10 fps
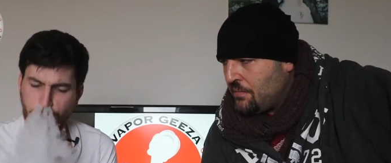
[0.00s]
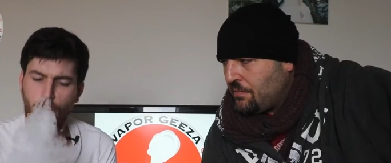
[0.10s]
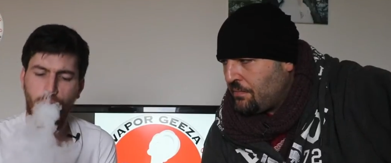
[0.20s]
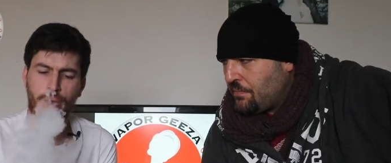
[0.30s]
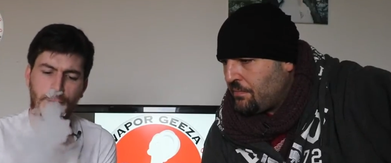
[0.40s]

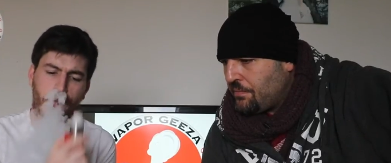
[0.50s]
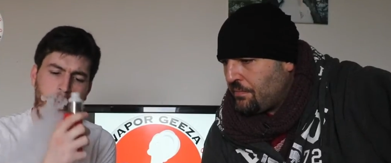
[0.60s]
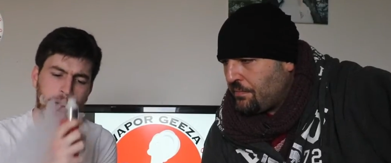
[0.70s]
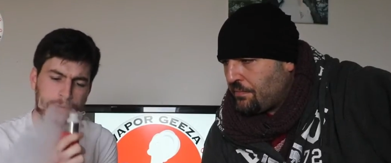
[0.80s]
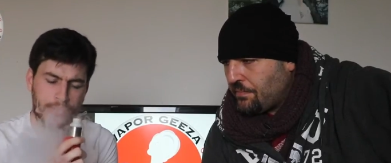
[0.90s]
Speaker 1: Oh,
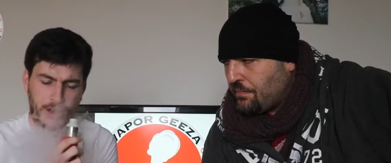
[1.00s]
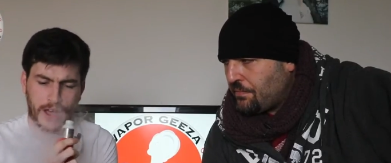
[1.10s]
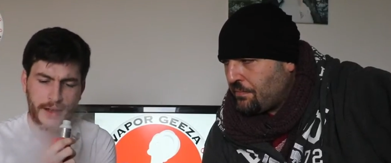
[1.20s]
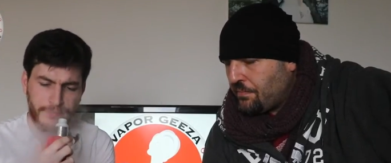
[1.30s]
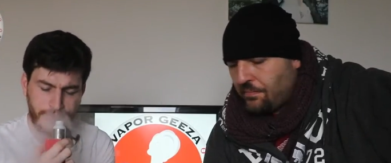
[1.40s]

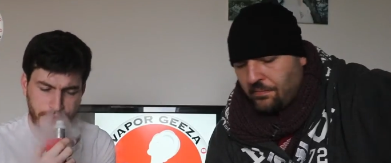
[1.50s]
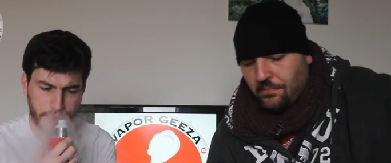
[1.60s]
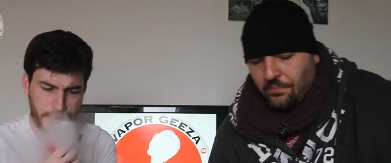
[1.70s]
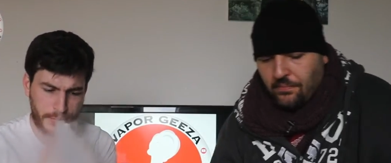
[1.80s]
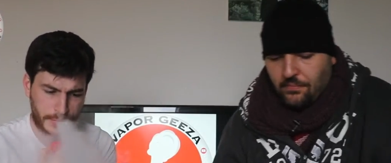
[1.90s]
okay.
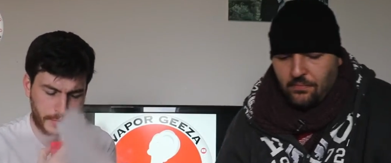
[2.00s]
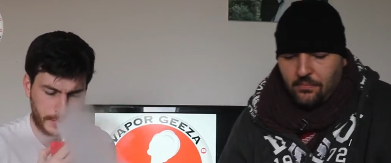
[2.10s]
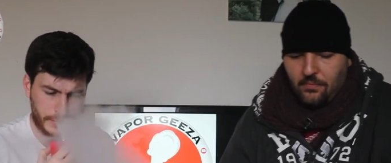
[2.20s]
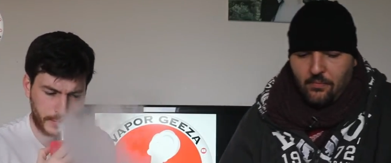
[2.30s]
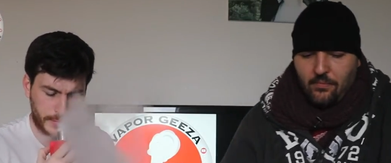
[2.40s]

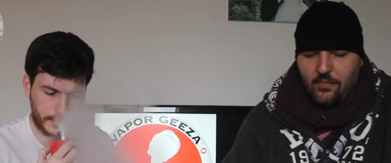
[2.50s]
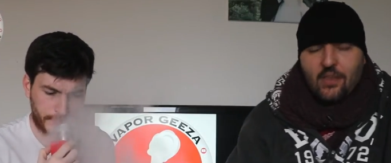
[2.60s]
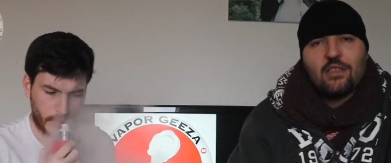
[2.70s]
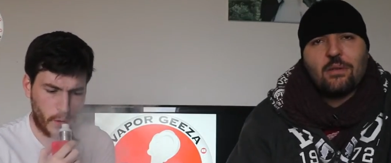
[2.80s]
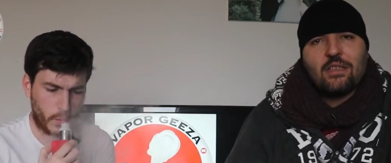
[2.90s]

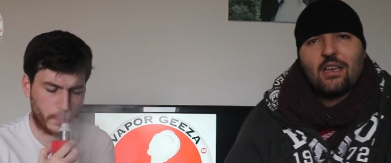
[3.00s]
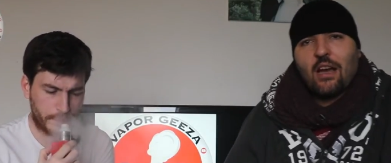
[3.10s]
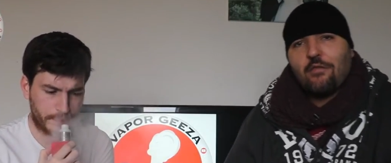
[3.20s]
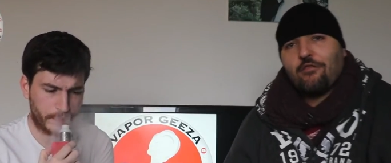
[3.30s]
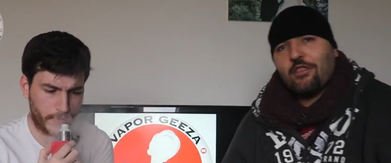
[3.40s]
So he's
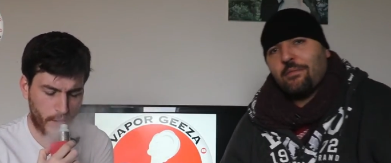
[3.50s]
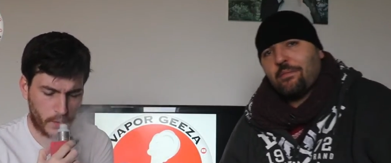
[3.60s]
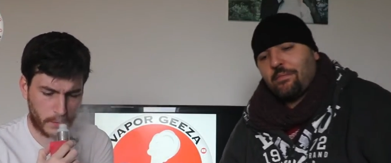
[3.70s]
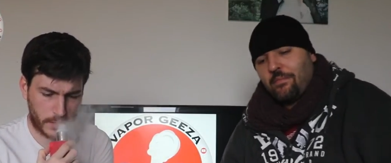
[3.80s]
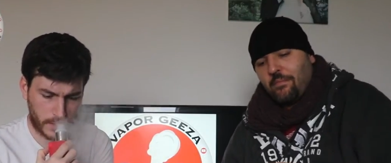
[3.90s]
going for it.
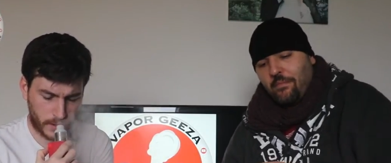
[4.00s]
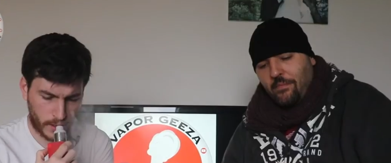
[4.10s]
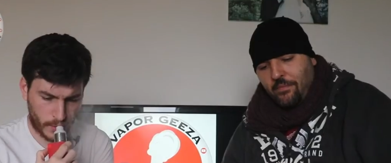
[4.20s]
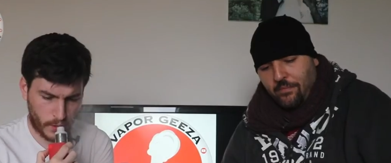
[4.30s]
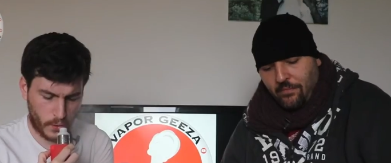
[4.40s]
Oh,
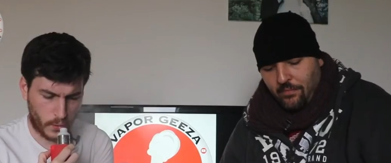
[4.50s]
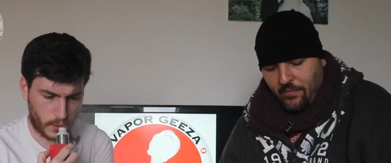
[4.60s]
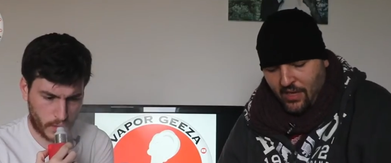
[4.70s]
oh.